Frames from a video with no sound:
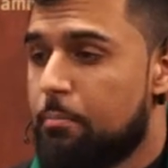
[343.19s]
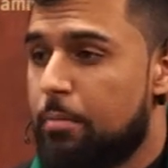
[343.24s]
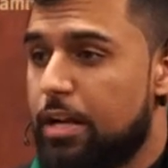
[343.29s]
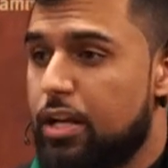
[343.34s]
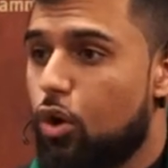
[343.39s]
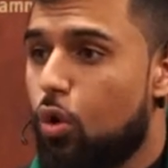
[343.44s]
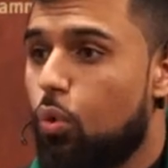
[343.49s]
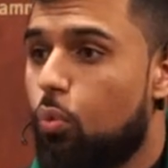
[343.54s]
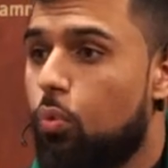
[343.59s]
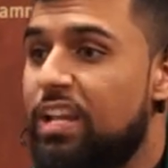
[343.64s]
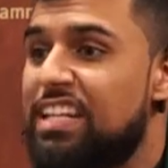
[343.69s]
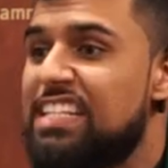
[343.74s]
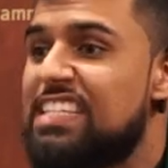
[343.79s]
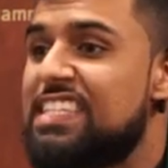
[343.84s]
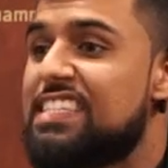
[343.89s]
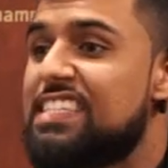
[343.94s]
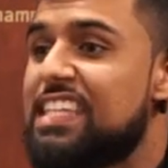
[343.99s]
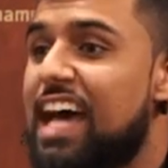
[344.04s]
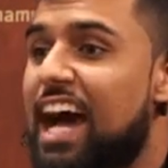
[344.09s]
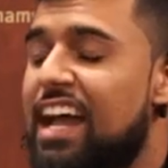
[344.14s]
But no, when
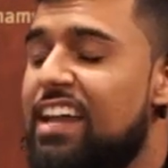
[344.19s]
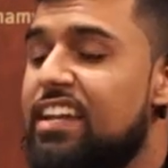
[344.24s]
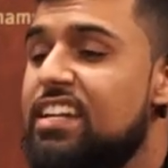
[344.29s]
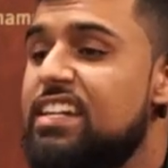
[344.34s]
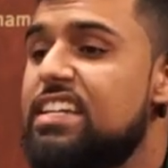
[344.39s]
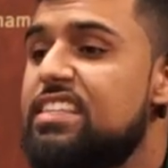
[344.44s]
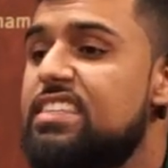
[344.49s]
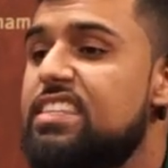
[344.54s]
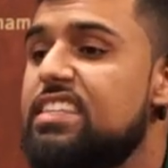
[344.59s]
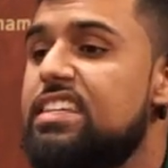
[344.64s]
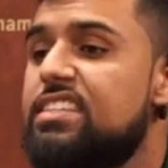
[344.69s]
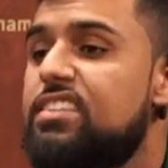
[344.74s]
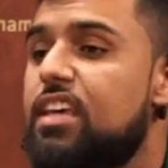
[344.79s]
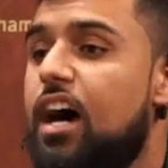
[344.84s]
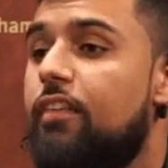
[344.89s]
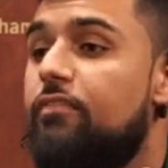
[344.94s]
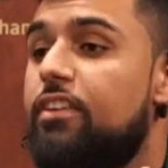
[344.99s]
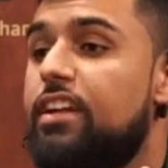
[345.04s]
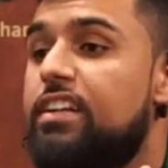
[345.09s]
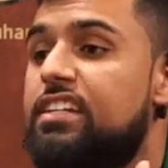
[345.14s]
sadness is
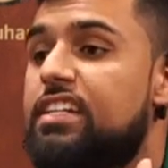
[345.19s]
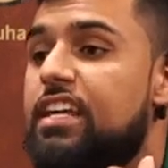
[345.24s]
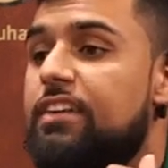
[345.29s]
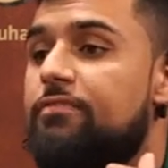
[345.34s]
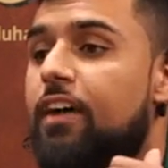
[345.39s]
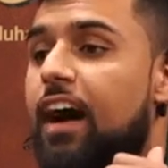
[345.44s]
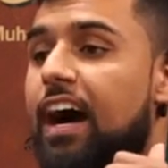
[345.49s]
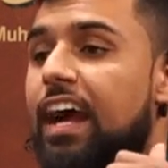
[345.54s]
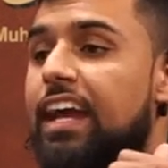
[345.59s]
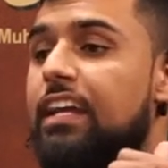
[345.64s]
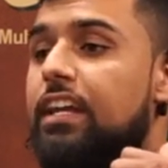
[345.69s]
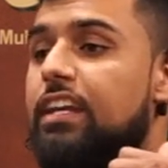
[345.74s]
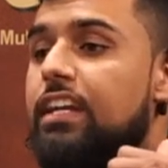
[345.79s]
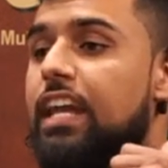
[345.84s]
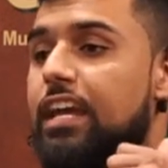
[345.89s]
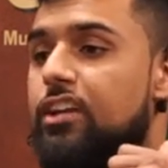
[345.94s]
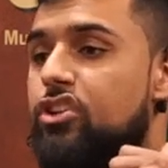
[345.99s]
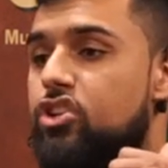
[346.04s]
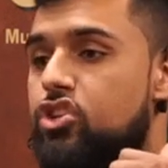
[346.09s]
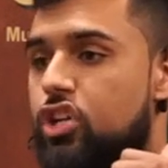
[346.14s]
of a divine
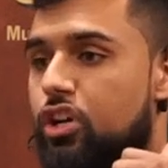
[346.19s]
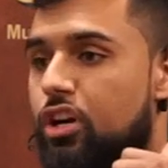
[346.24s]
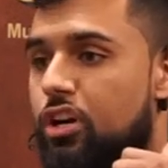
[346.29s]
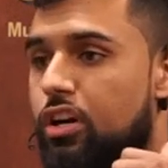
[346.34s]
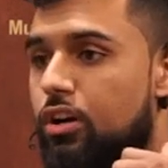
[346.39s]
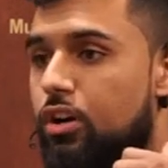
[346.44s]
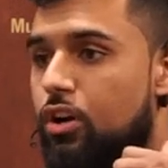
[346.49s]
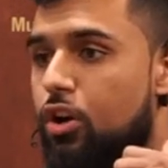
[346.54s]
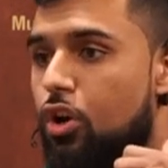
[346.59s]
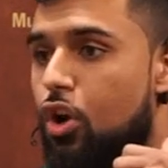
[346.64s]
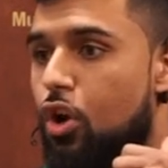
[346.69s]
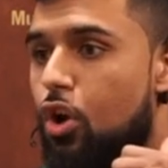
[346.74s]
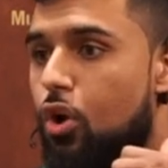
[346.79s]
nature,